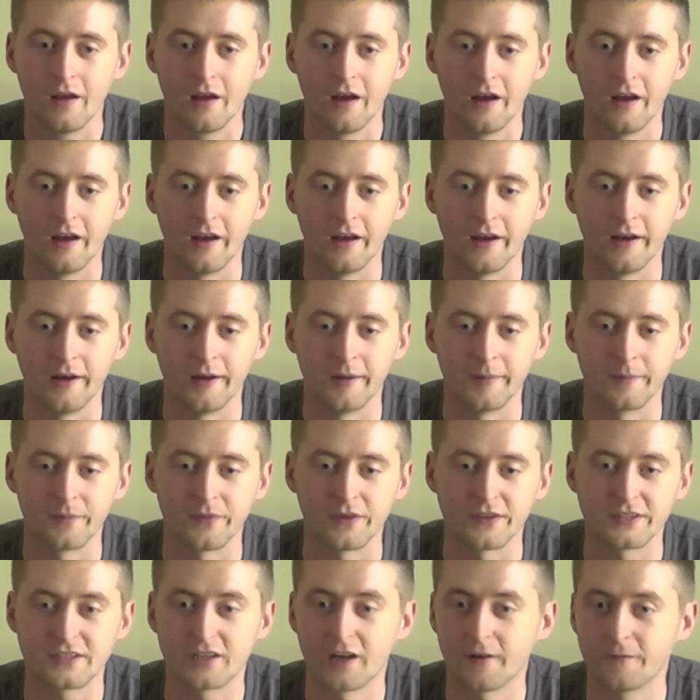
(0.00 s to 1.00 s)

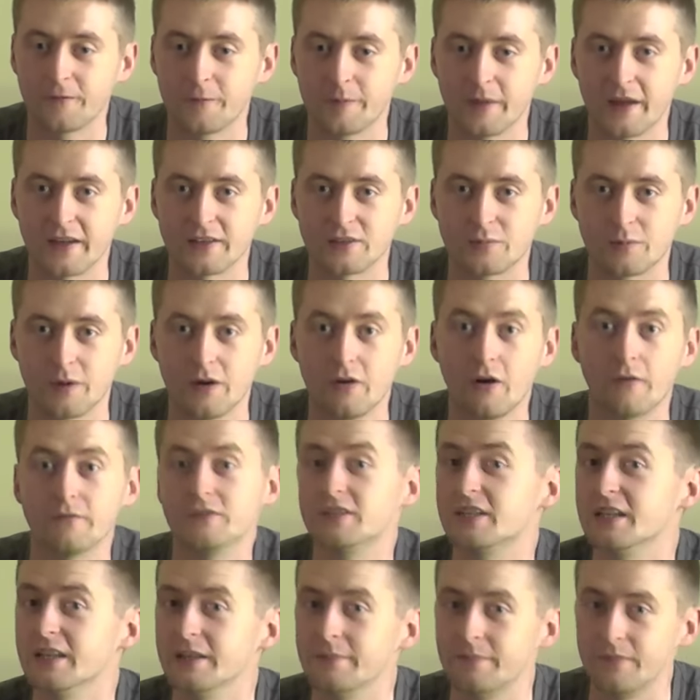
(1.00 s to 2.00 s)
Aside from that as well,
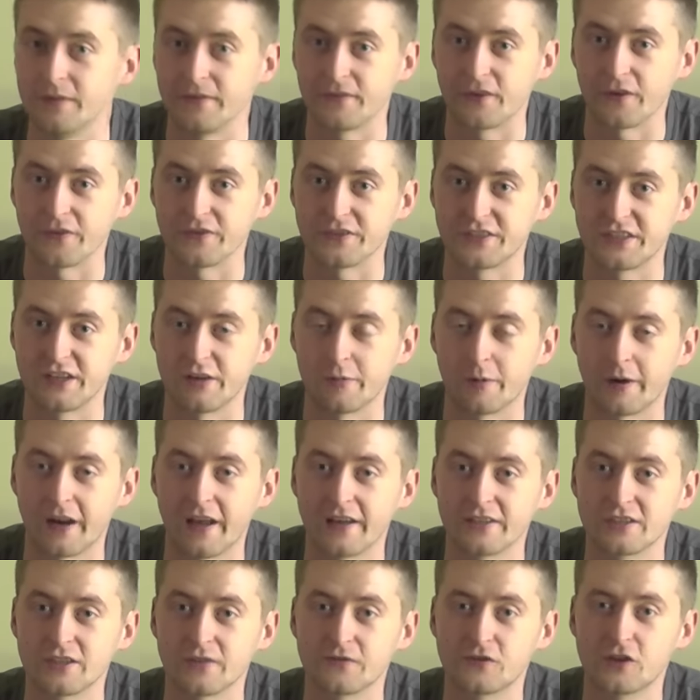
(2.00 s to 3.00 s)
obviously you've got the 01
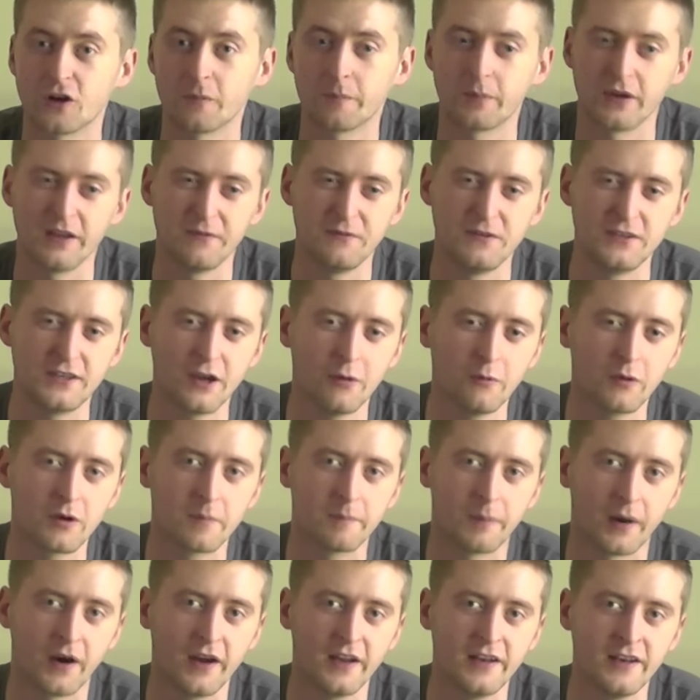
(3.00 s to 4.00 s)
Airsoft shop, but if you don't want to
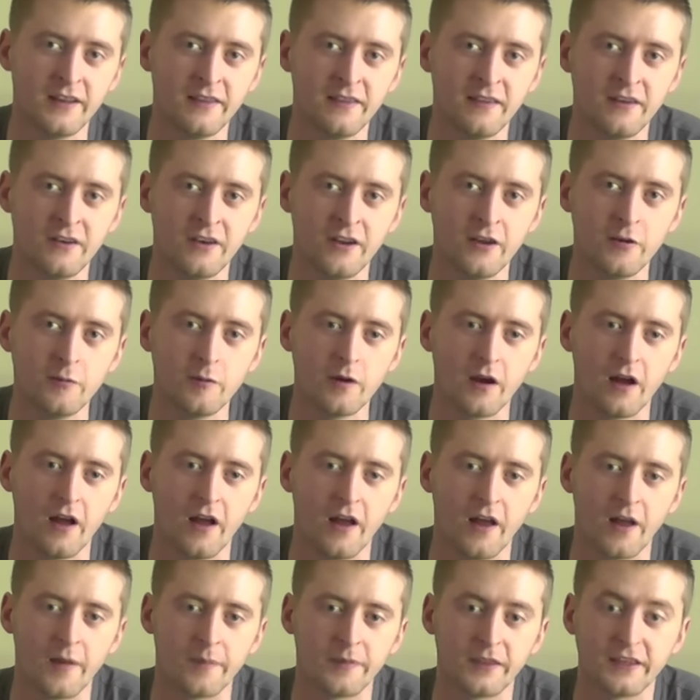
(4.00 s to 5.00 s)
buy anything new,
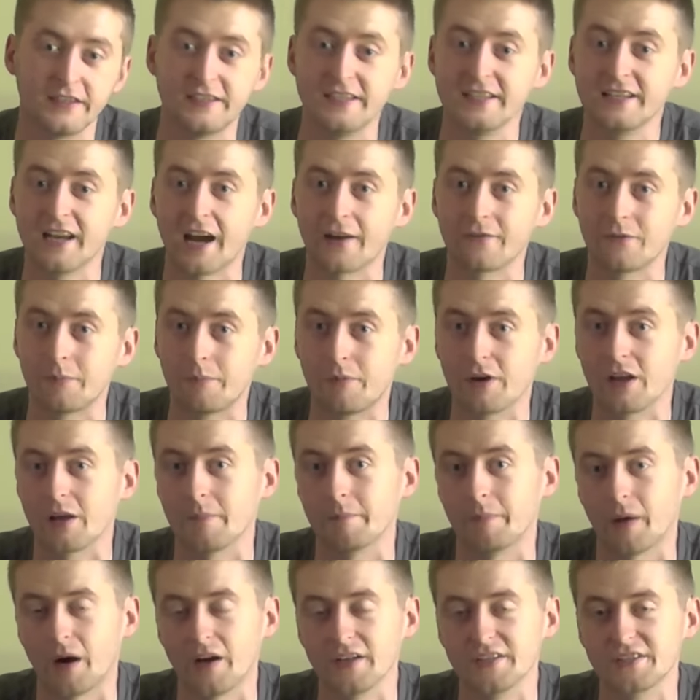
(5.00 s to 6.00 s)
they did have a bring
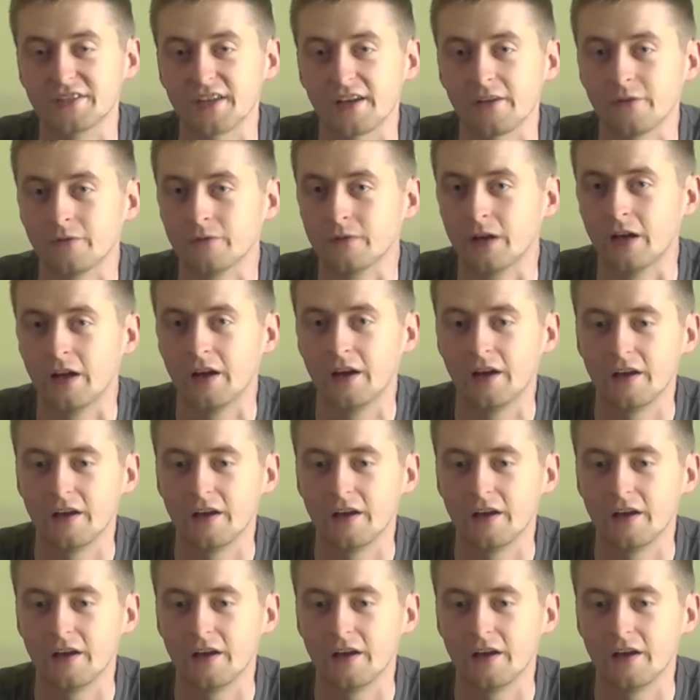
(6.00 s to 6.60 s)
and buy sale,